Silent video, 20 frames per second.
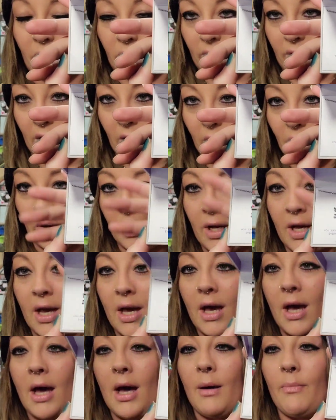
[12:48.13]
I don't know.
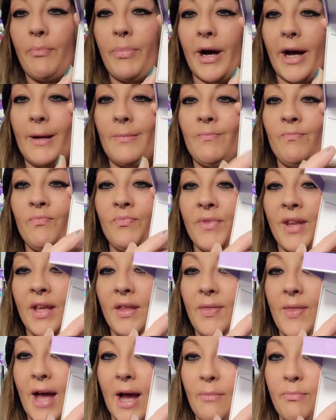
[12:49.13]
But
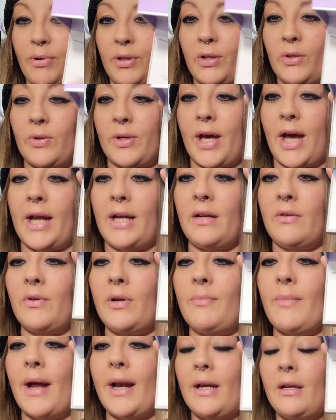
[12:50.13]
that blue kind of
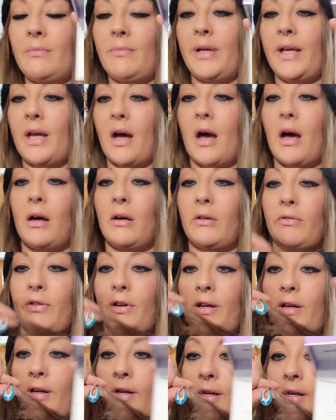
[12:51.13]
reminded me
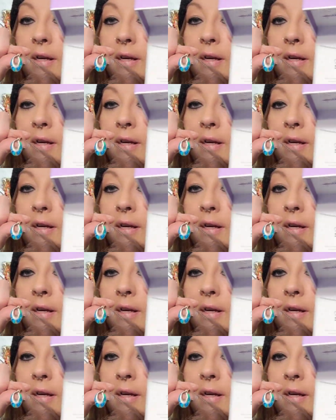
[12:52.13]
of